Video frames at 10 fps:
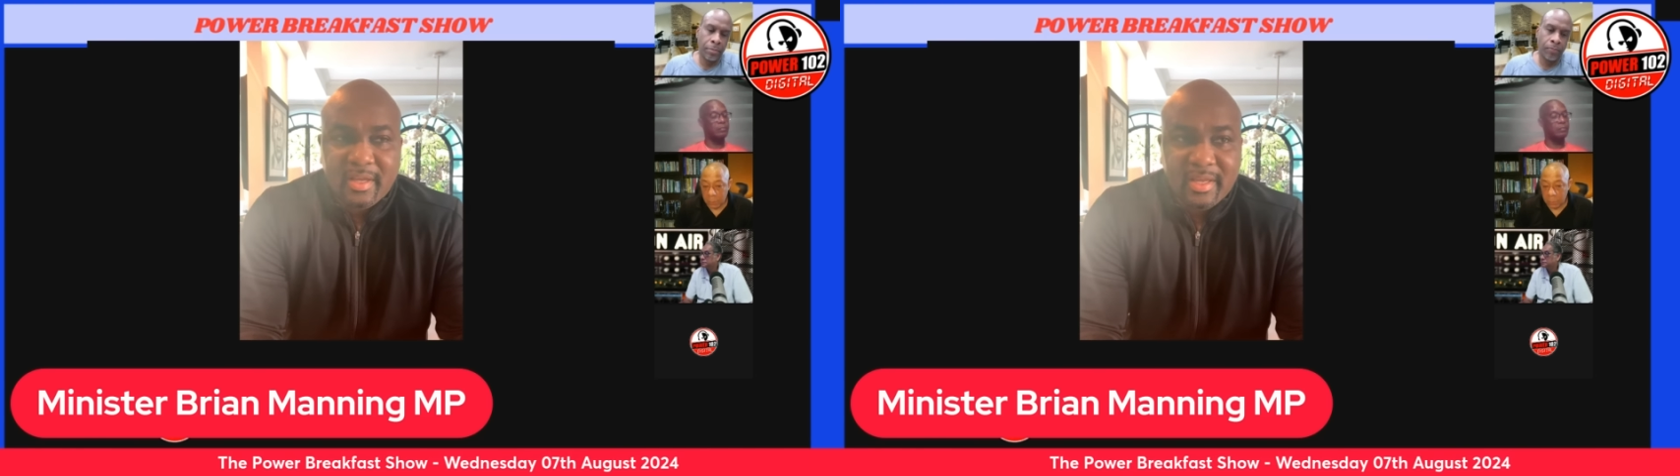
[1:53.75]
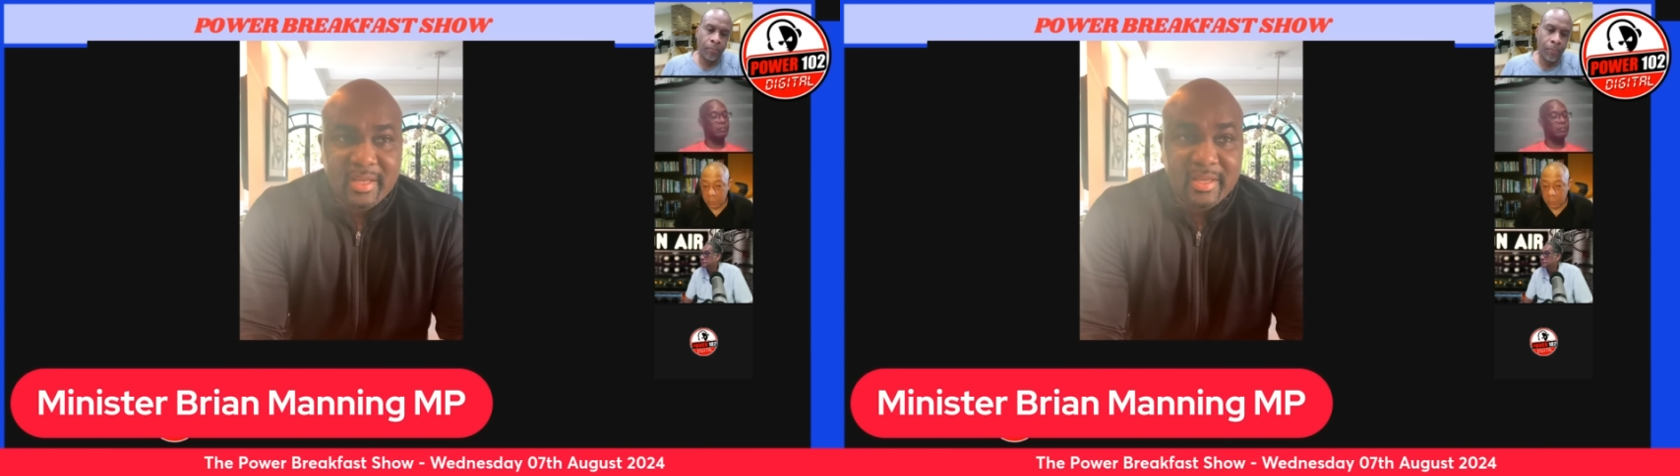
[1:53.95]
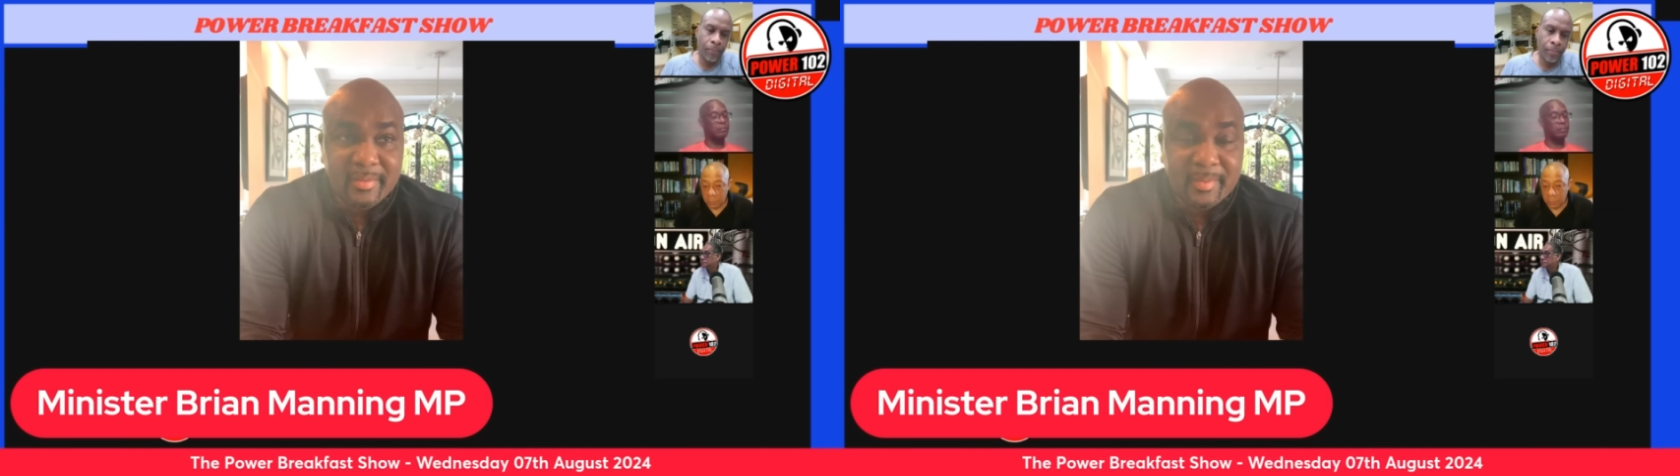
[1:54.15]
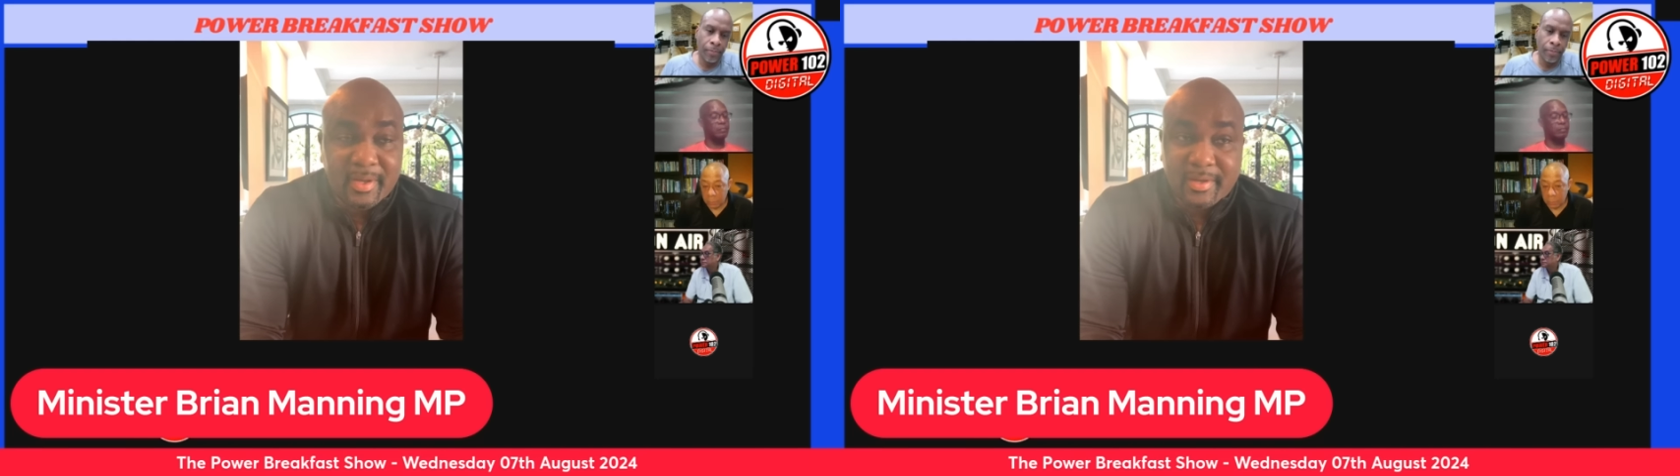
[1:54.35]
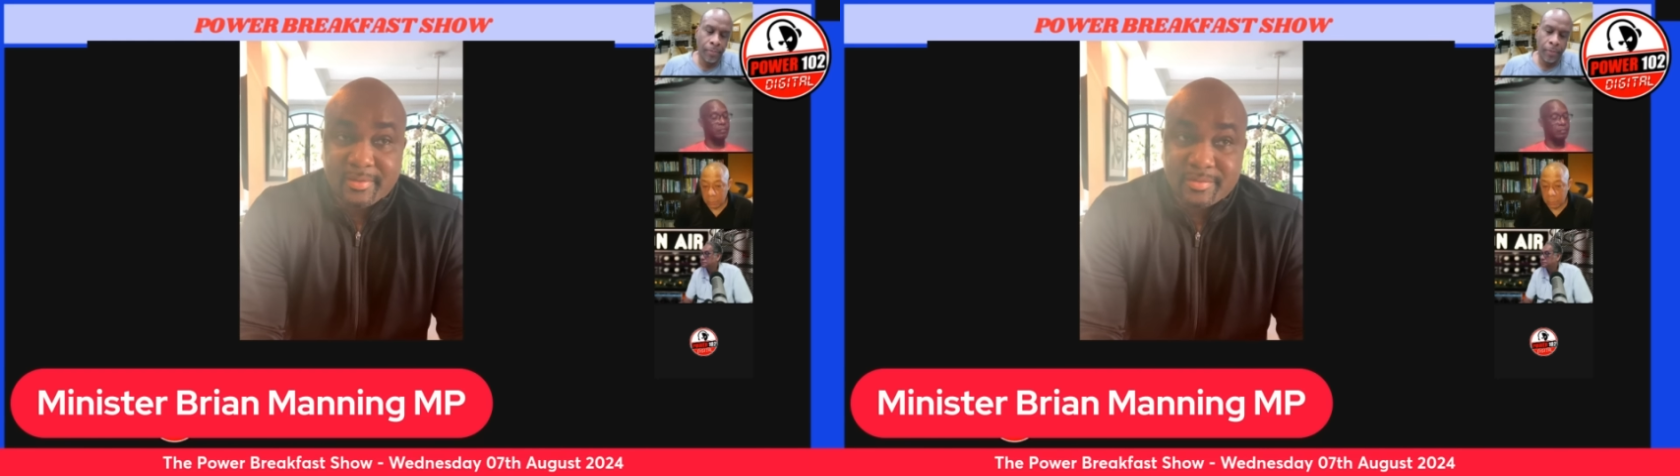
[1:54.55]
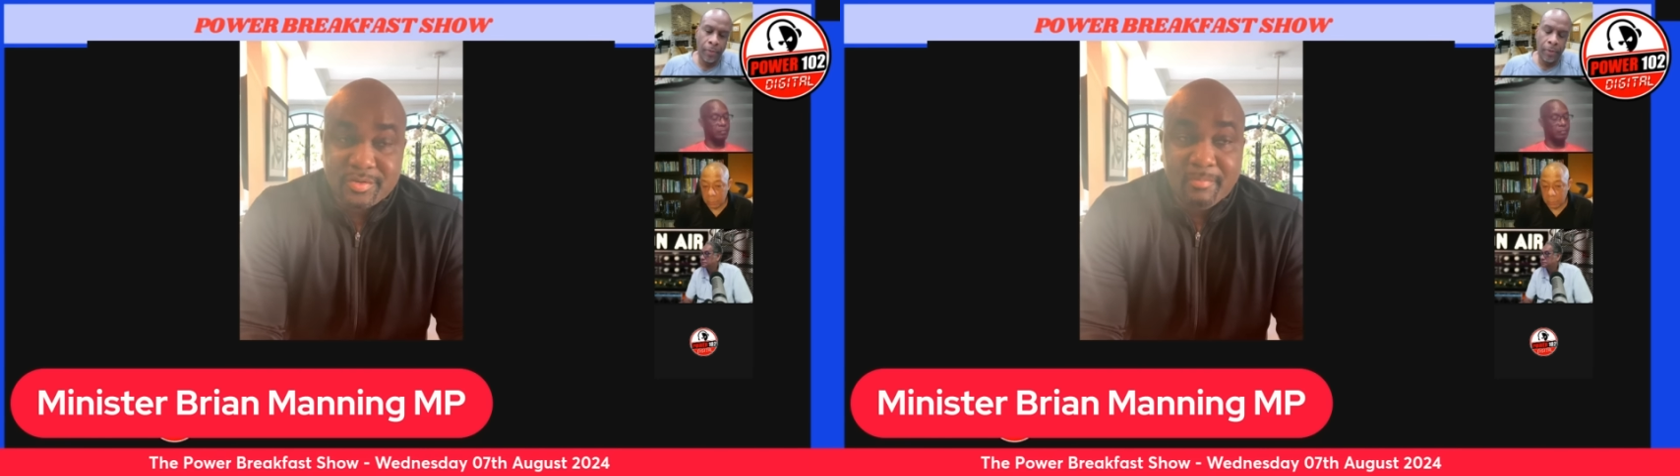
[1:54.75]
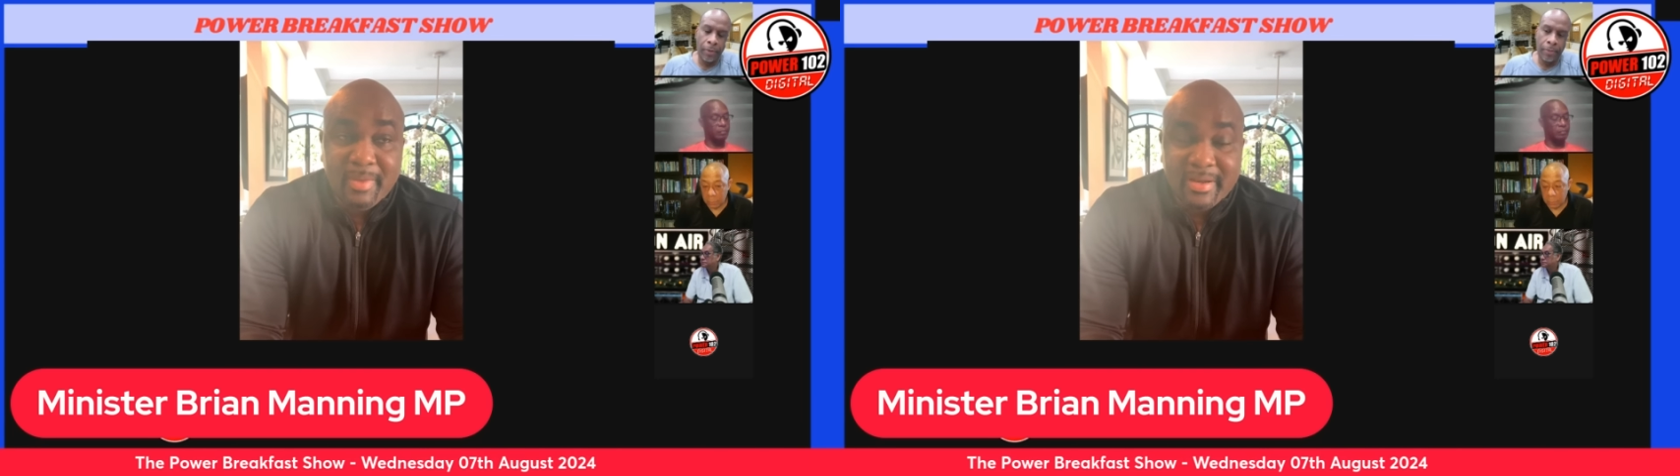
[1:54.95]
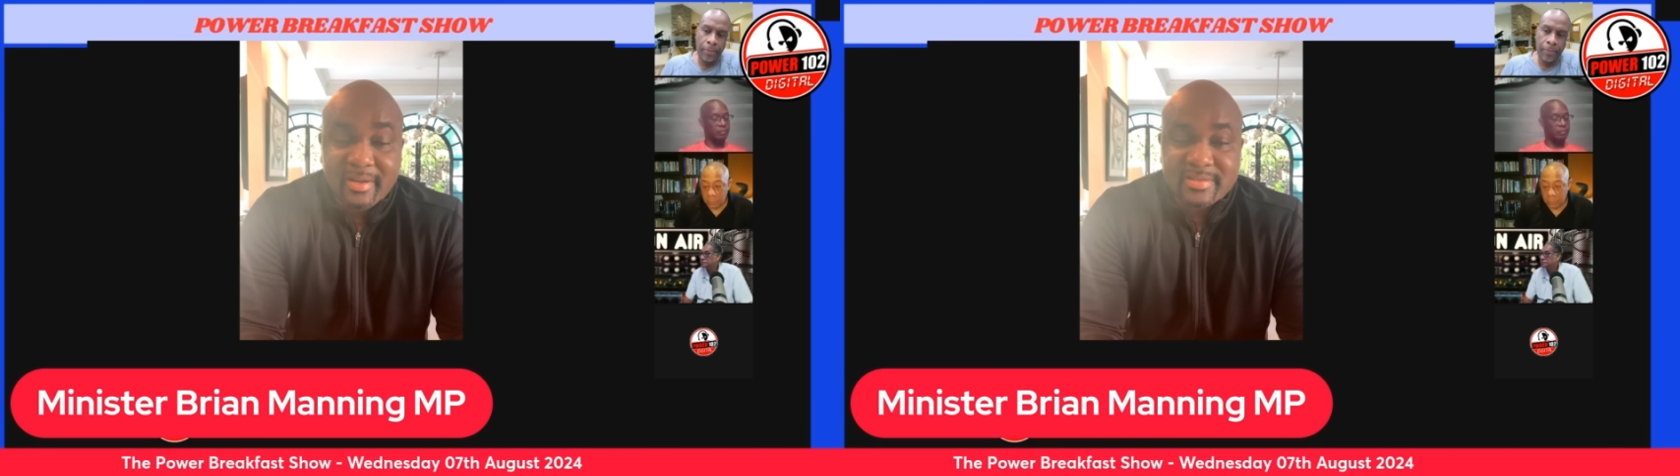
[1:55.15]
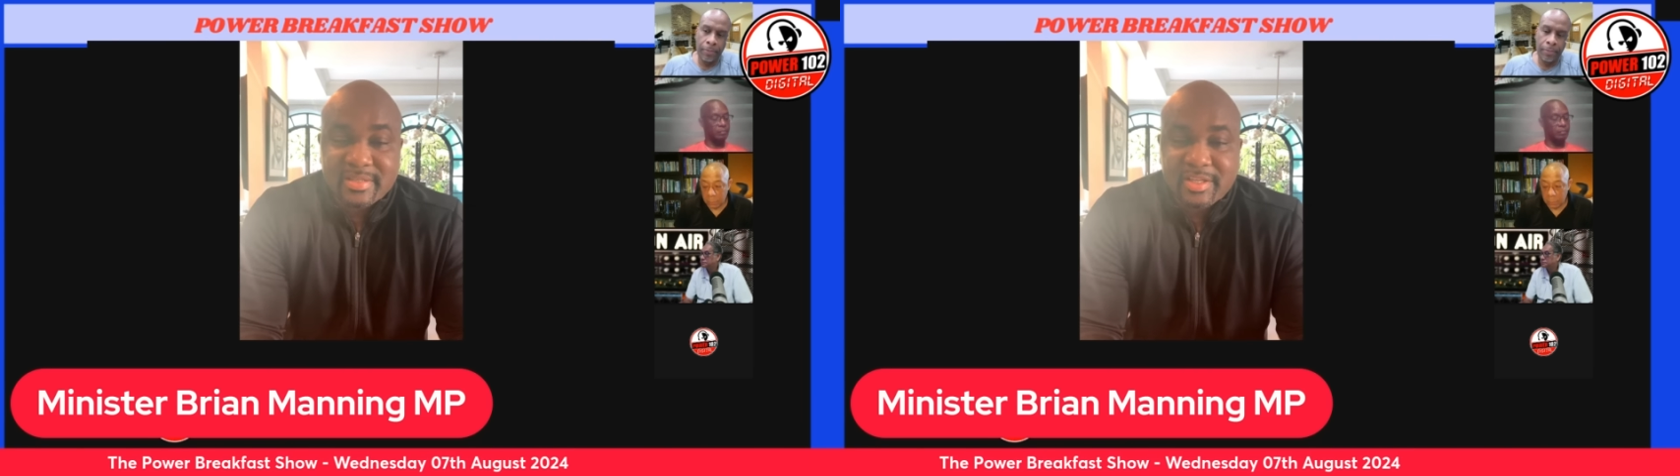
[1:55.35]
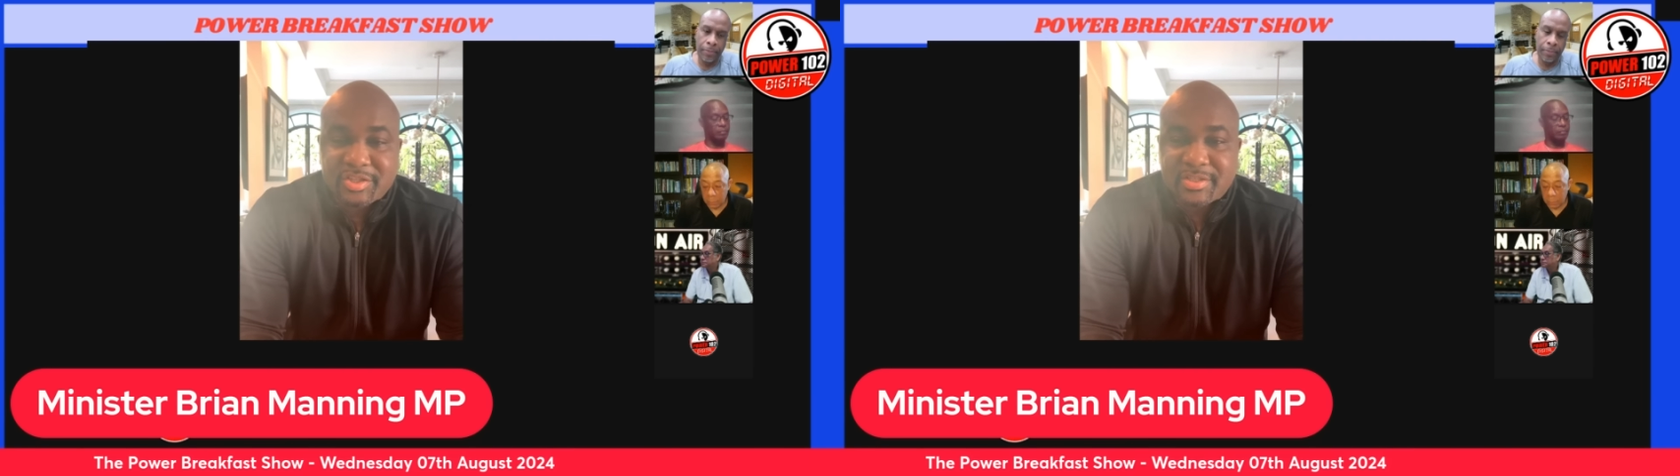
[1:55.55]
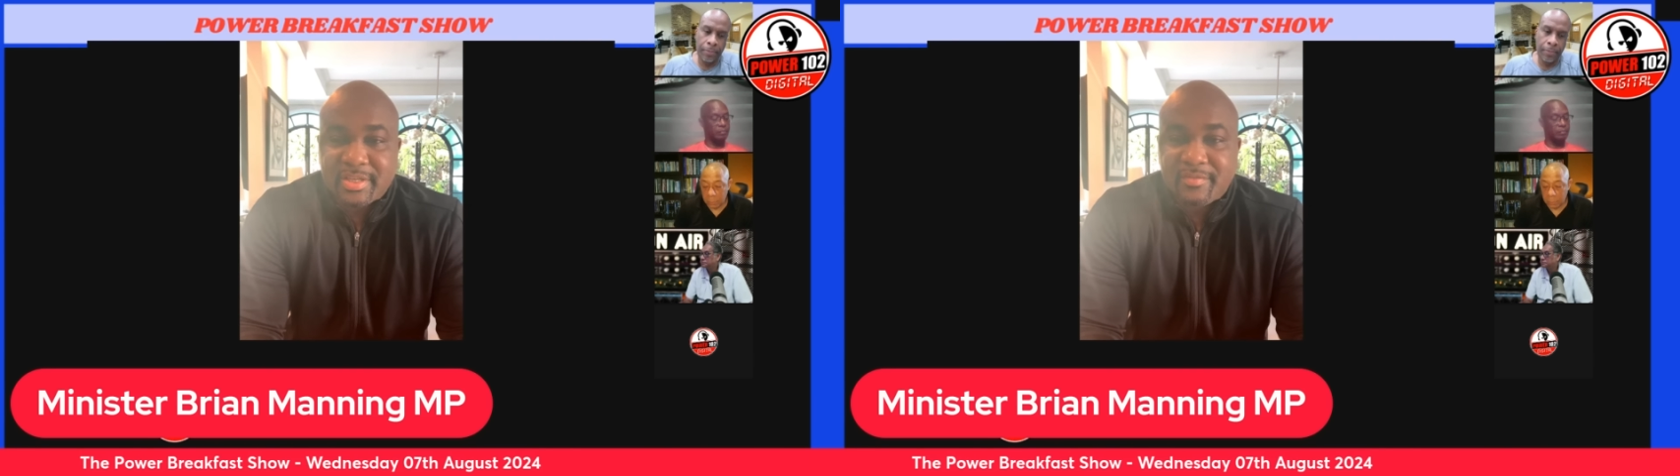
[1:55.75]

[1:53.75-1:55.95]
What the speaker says: a tremendous initiative.